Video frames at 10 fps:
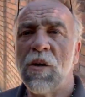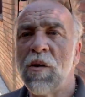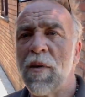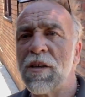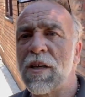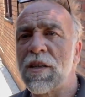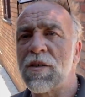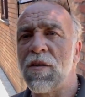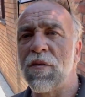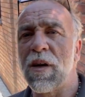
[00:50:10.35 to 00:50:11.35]
We managed to get
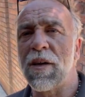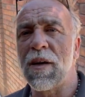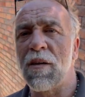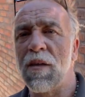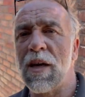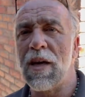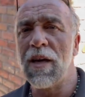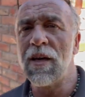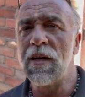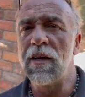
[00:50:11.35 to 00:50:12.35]
so far down there.
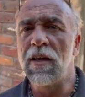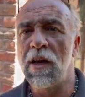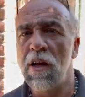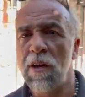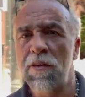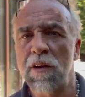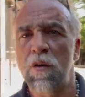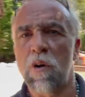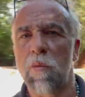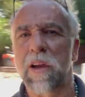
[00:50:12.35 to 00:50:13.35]

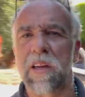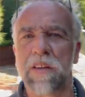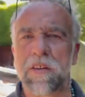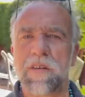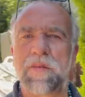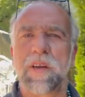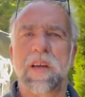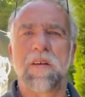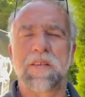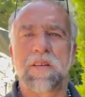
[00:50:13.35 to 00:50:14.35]
So what we're gonna do for the
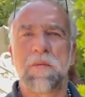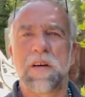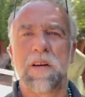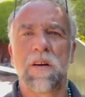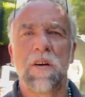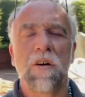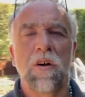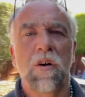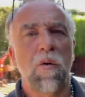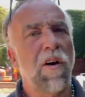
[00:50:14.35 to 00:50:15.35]
customer,
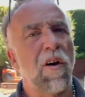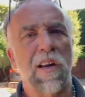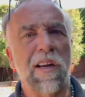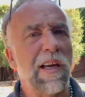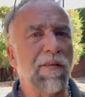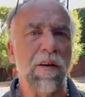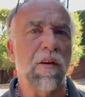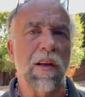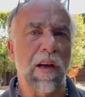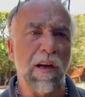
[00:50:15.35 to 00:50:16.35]
We're not gonna leave it
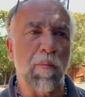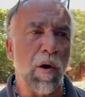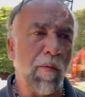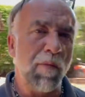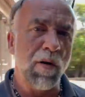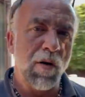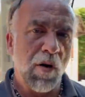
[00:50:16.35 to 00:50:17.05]
looking like a bomb.